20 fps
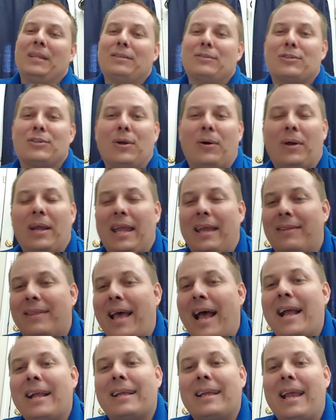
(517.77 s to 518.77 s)
so in
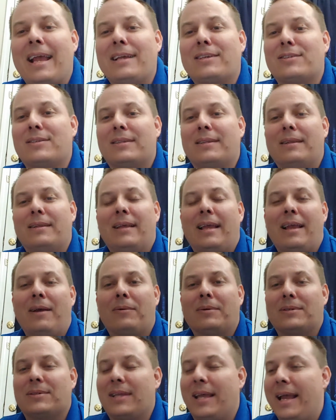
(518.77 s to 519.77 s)
that case,
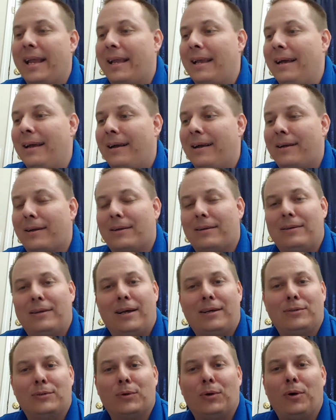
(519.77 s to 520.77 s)
it was like
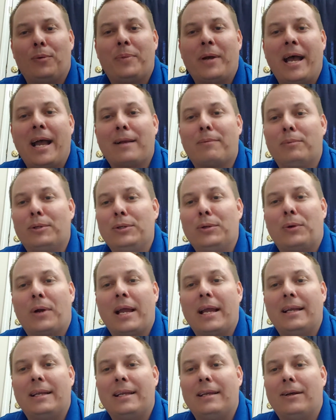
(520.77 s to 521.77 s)
a dual pack
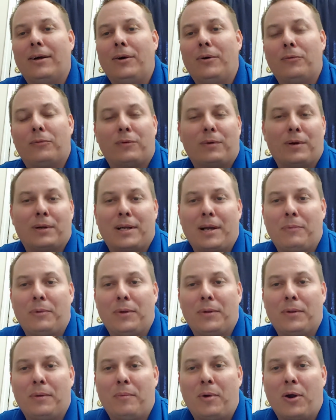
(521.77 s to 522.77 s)
Blu-ray deal for a
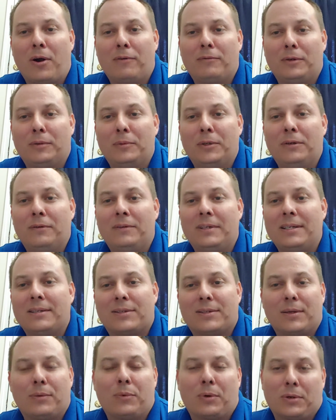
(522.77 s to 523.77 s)
couple of the Marvel
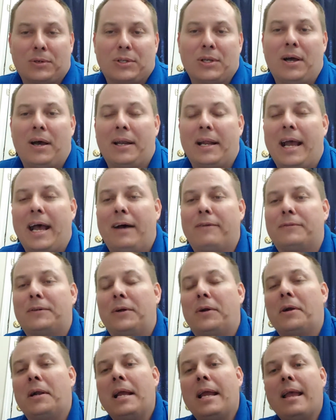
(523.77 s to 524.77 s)
movies that were sought
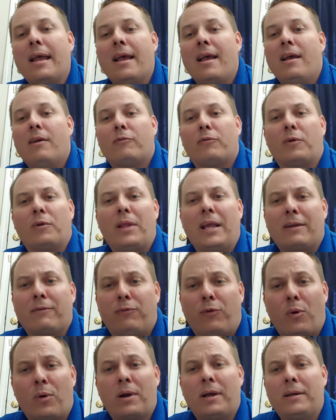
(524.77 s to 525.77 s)
after for
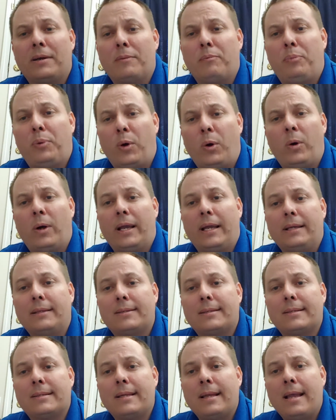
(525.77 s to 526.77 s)
like 400
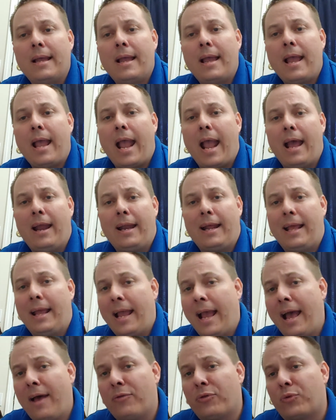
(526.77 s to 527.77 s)
points, and
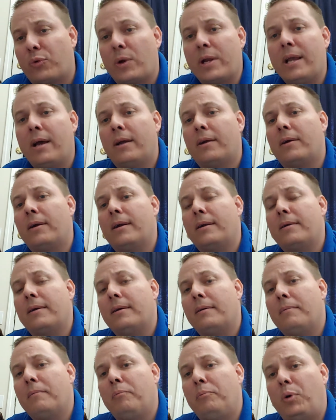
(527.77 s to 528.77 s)
it had
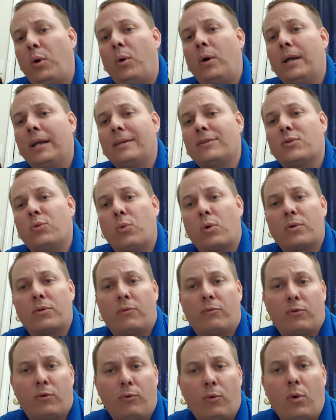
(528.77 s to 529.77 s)
300 points
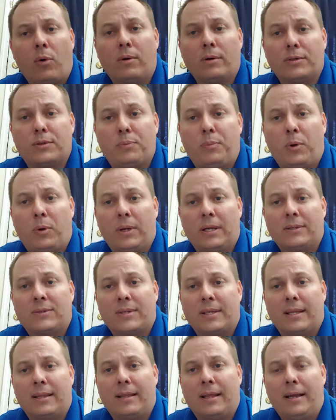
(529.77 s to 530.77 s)
worth of rewards
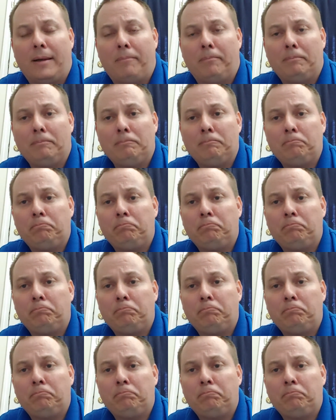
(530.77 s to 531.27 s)
points in them.